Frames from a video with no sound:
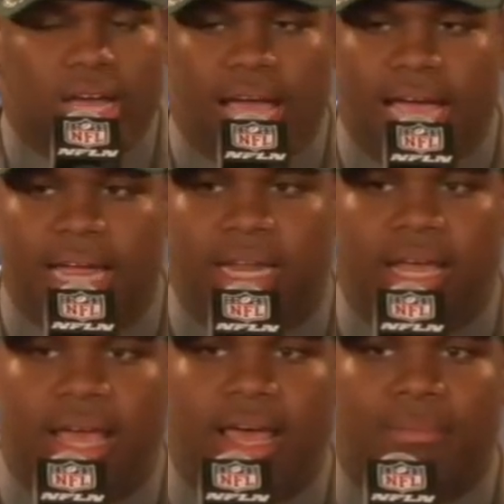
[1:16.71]
And
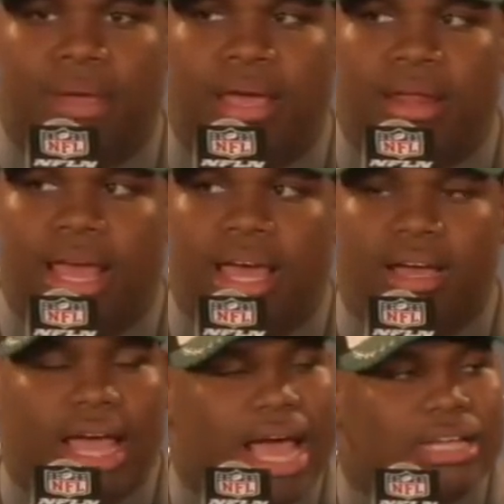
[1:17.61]
they have to be able to
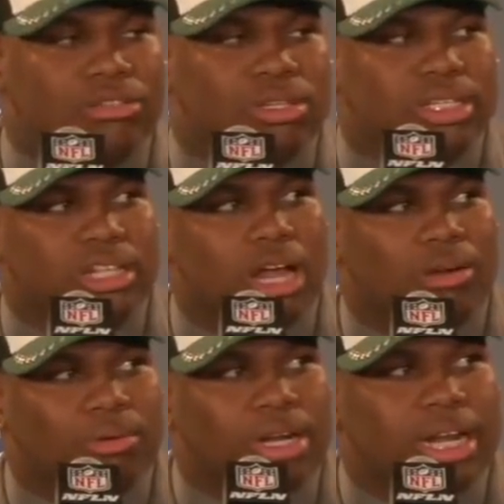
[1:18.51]
have guys who can stop
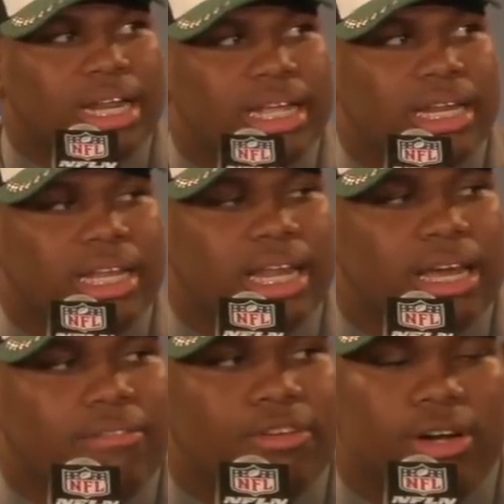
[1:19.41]
the run at the elite
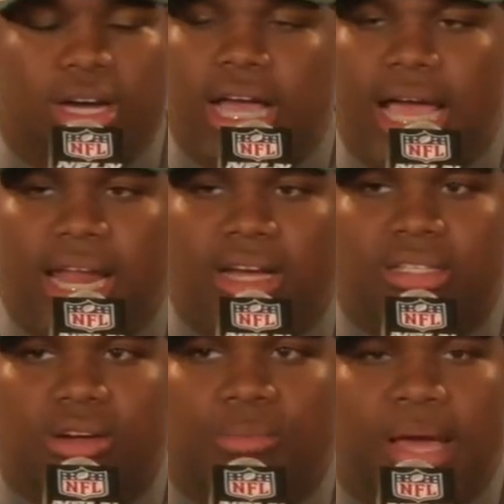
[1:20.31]
level and
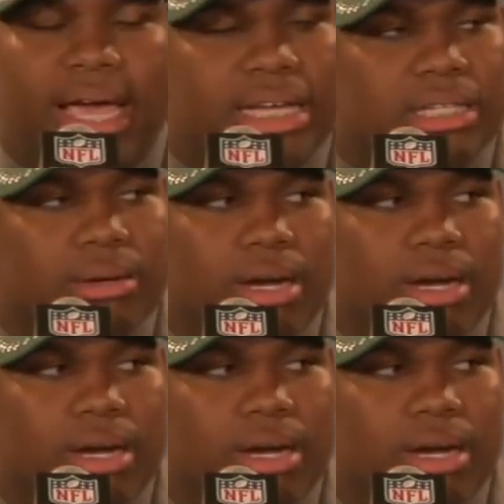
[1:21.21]
also pass the,